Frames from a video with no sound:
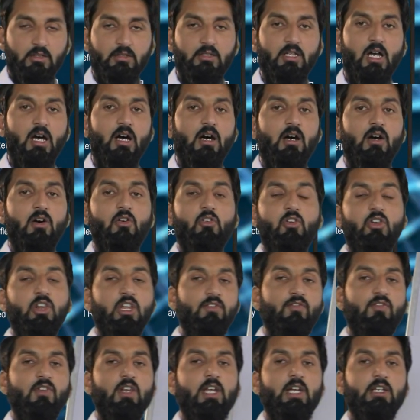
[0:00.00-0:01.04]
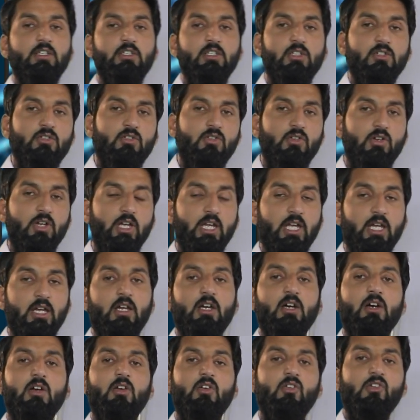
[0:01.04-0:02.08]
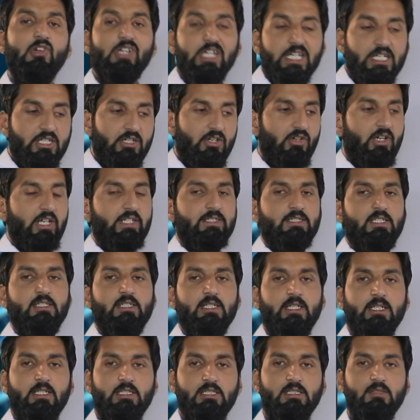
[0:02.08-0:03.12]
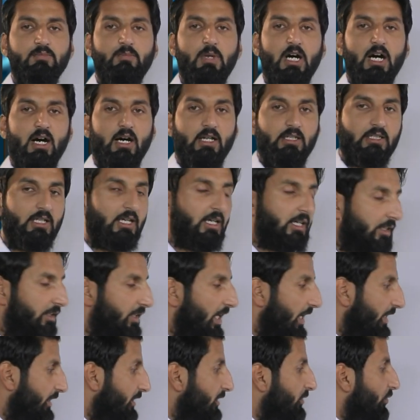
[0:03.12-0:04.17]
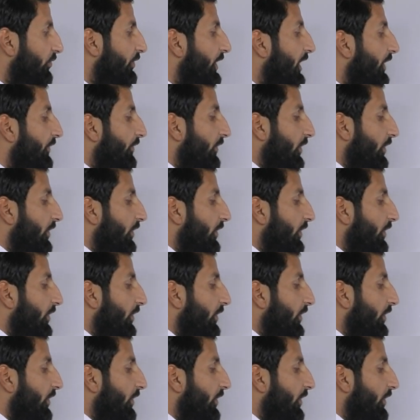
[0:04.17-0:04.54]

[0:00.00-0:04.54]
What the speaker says: The reflected ray retraces its path. That is where